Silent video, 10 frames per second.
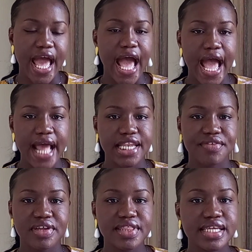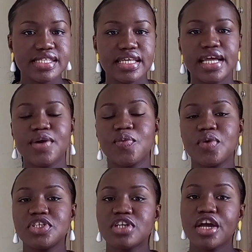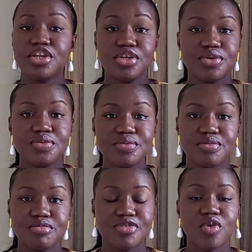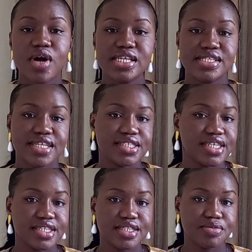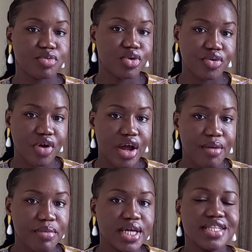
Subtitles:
and there are things that I wish I knew before I started the program,